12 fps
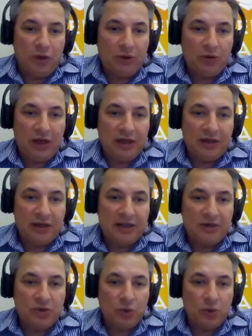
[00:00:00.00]
that, we
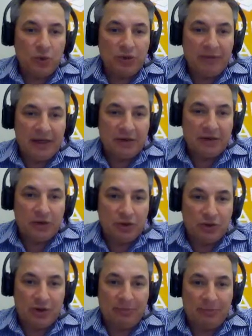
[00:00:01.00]
created this
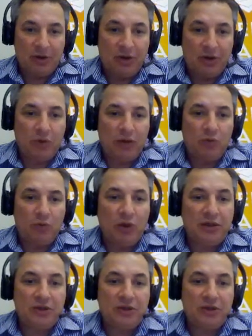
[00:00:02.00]
automated user upload.